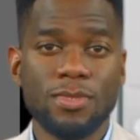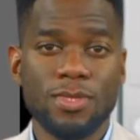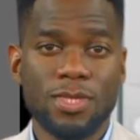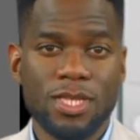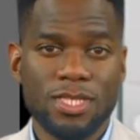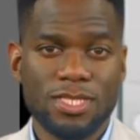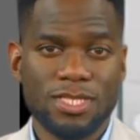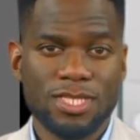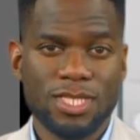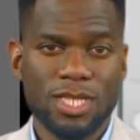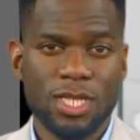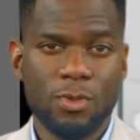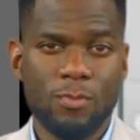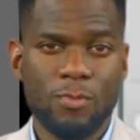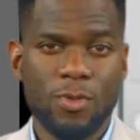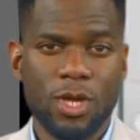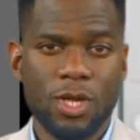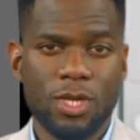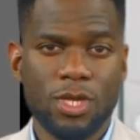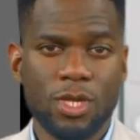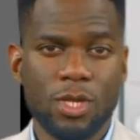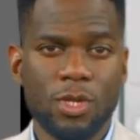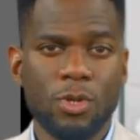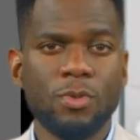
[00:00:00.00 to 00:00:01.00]
A C
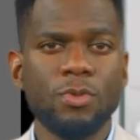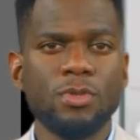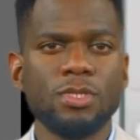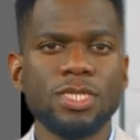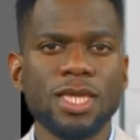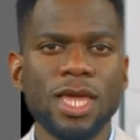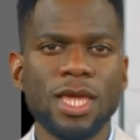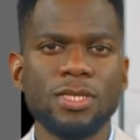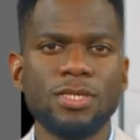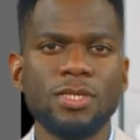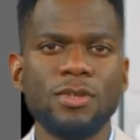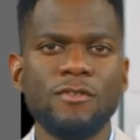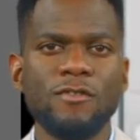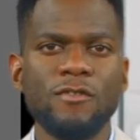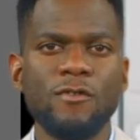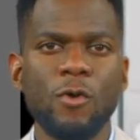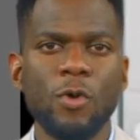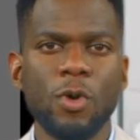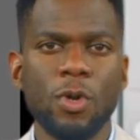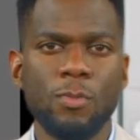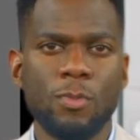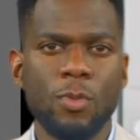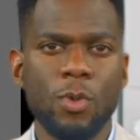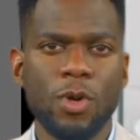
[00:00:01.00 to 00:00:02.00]
P U set to
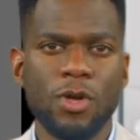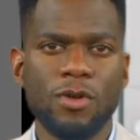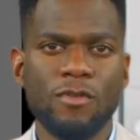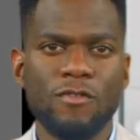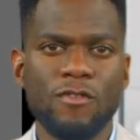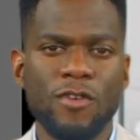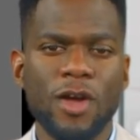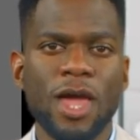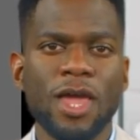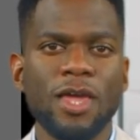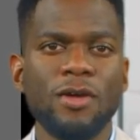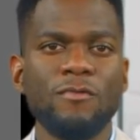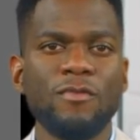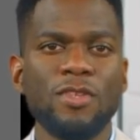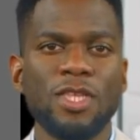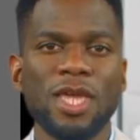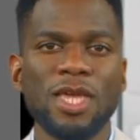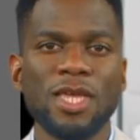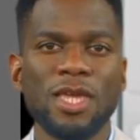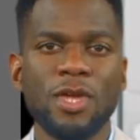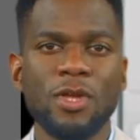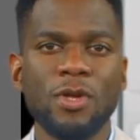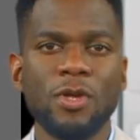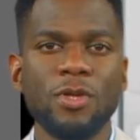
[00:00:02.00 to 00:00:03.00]
four point five
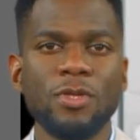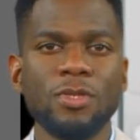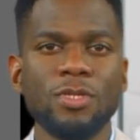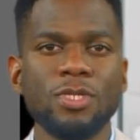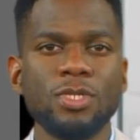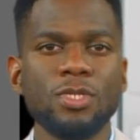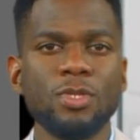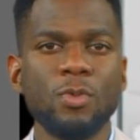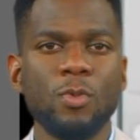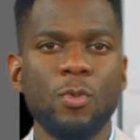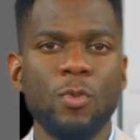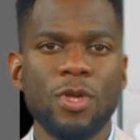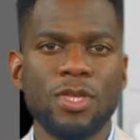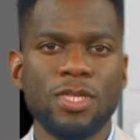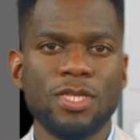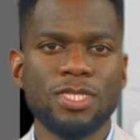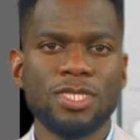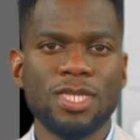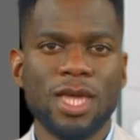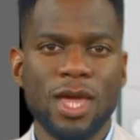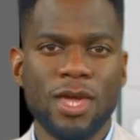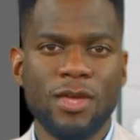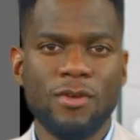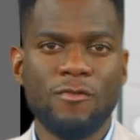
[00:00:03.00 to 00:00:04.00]
gigahertz, when
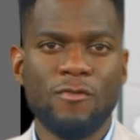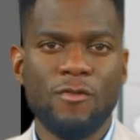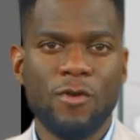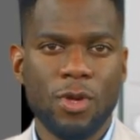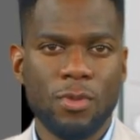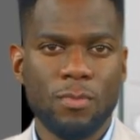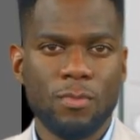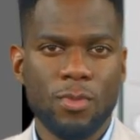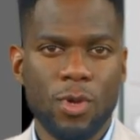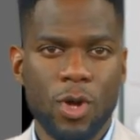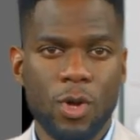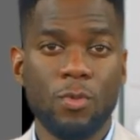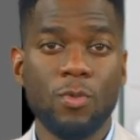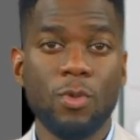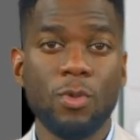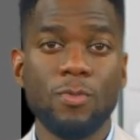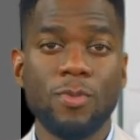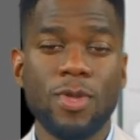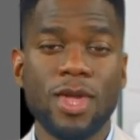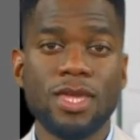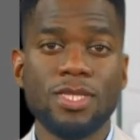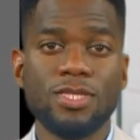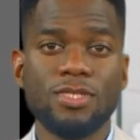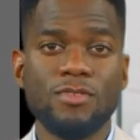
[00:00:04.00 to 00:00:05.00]
designed for a lower
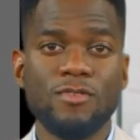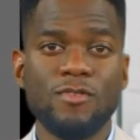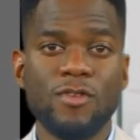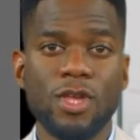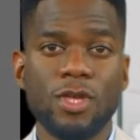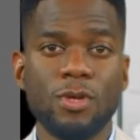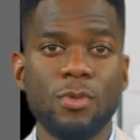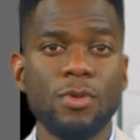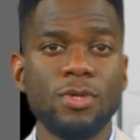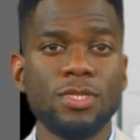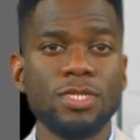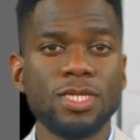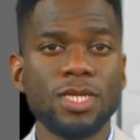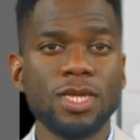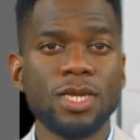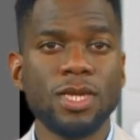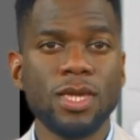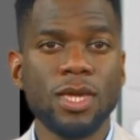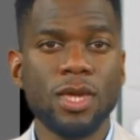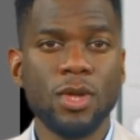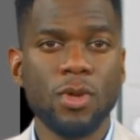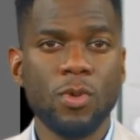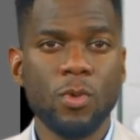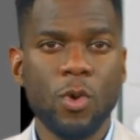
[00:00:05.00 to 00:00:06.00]
base frequency,
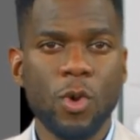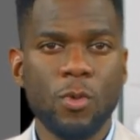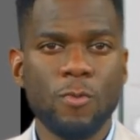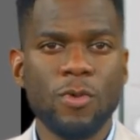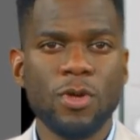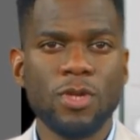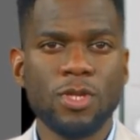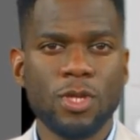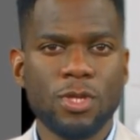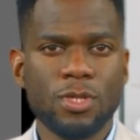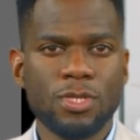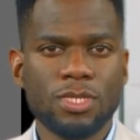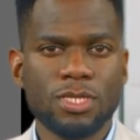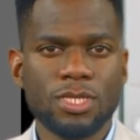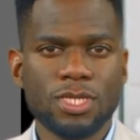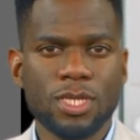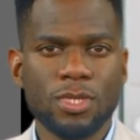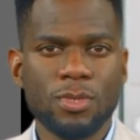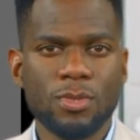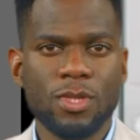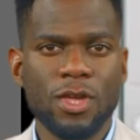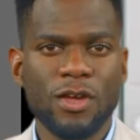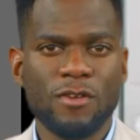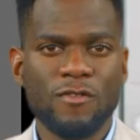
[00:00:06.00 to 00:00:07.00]
will produce
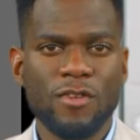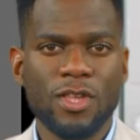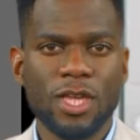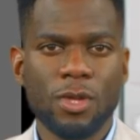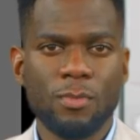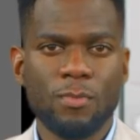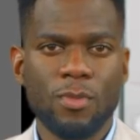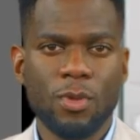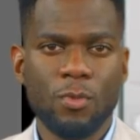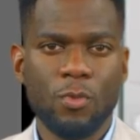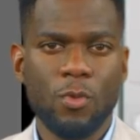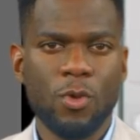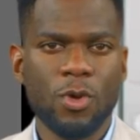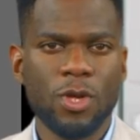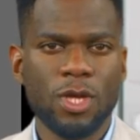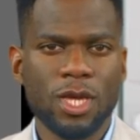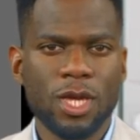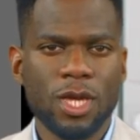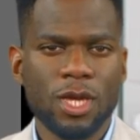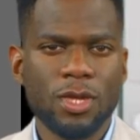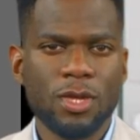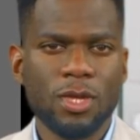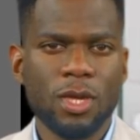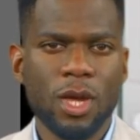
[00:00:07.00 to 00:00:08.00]
significantly more
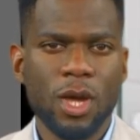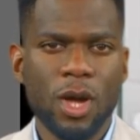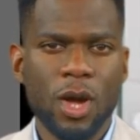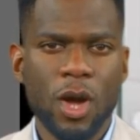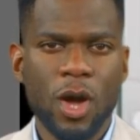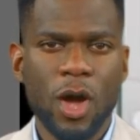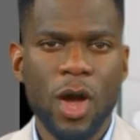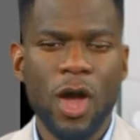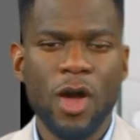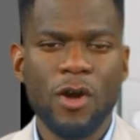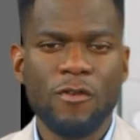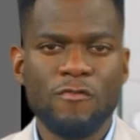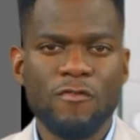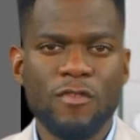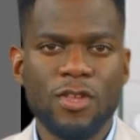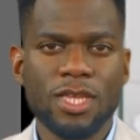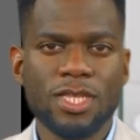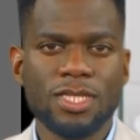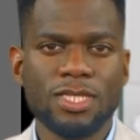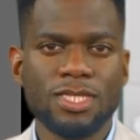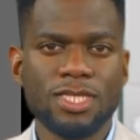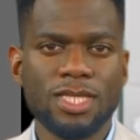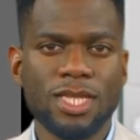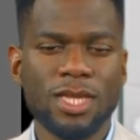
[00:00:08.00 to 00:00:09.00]
heat, often
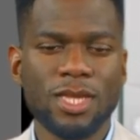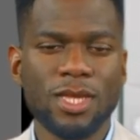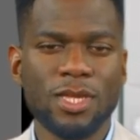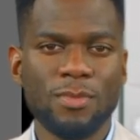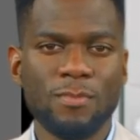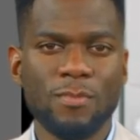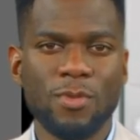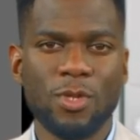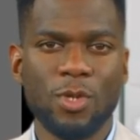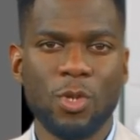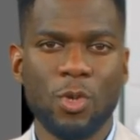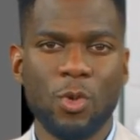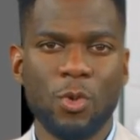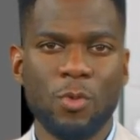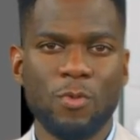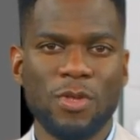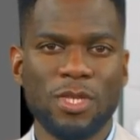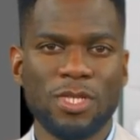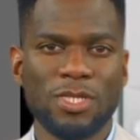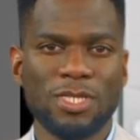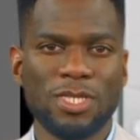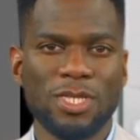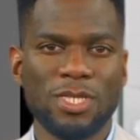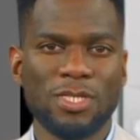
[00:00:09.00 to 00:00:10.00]
exceeding the
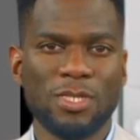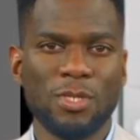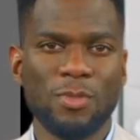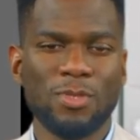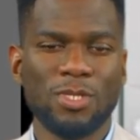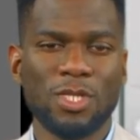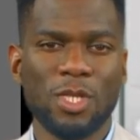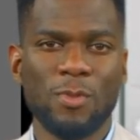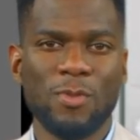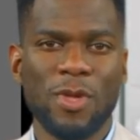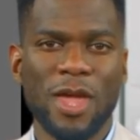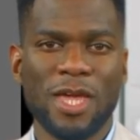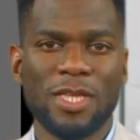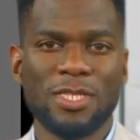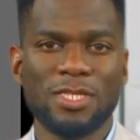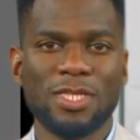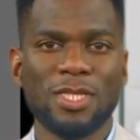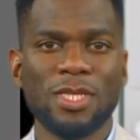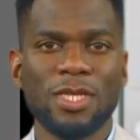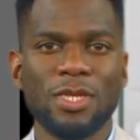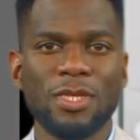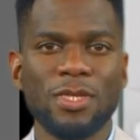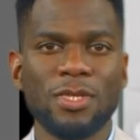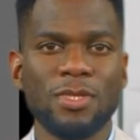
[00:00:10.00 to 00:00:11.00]
cooling system's
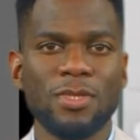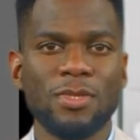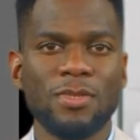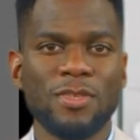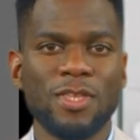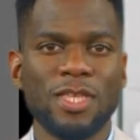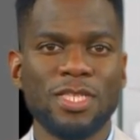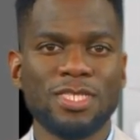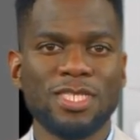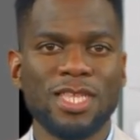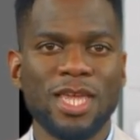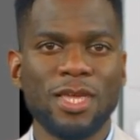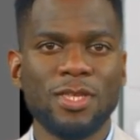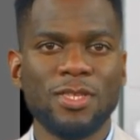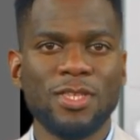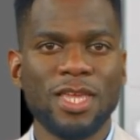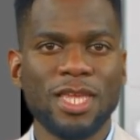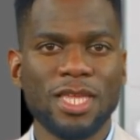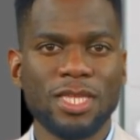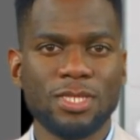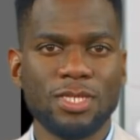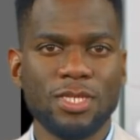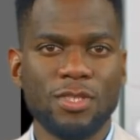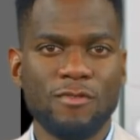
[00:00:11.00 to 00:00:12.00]
capacity. This can
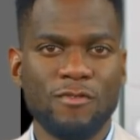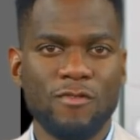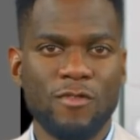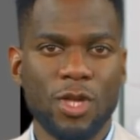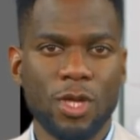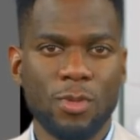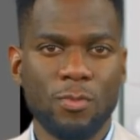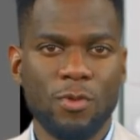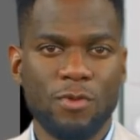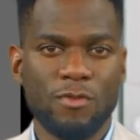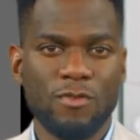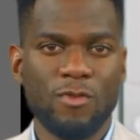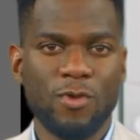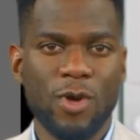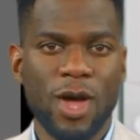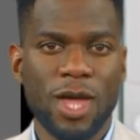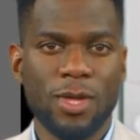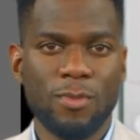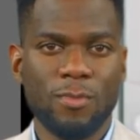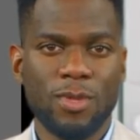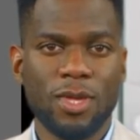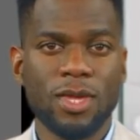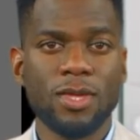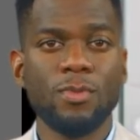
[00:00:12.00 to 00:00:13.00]
lead to thermal
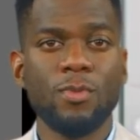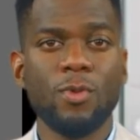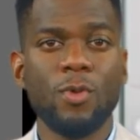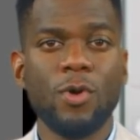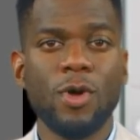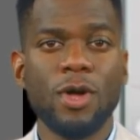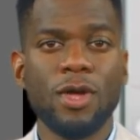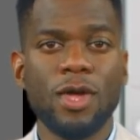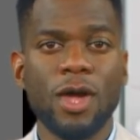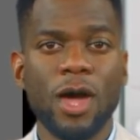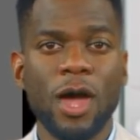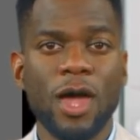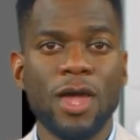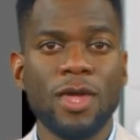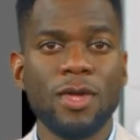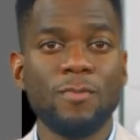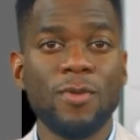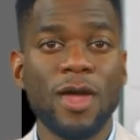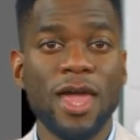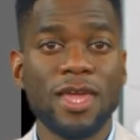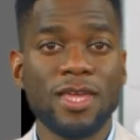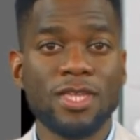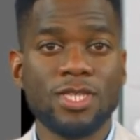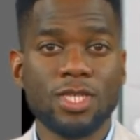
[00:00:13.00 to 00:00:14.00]
throttling or
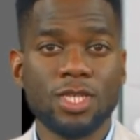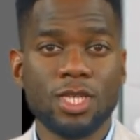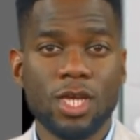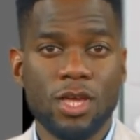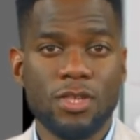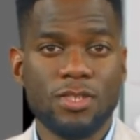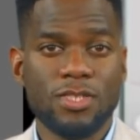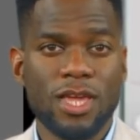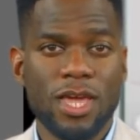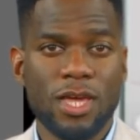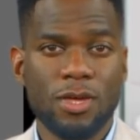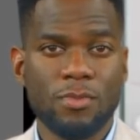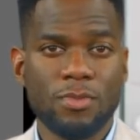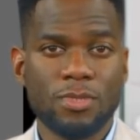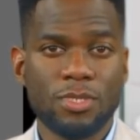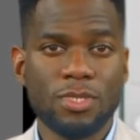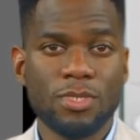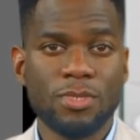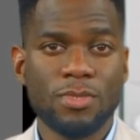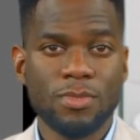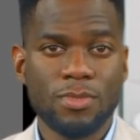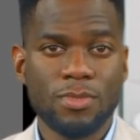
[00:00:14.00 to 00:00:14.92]
automatic shutdowns.